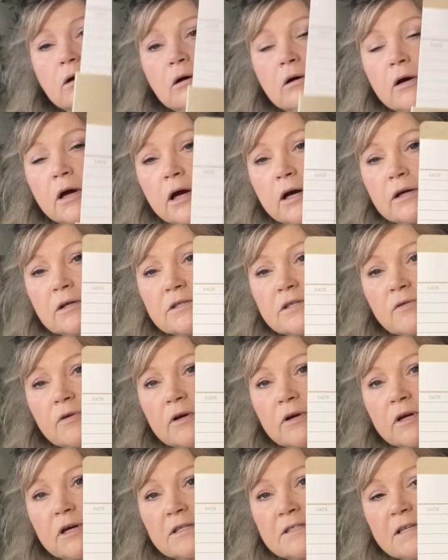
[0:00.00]
Okay, so
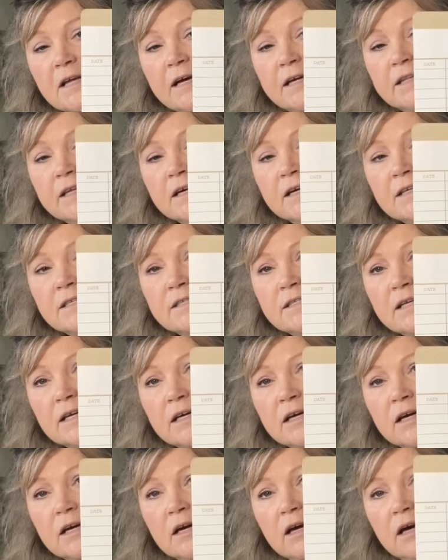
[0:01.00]
it's like this.
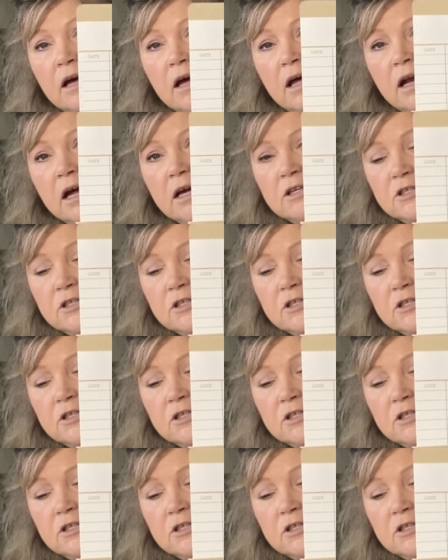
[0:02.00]
And I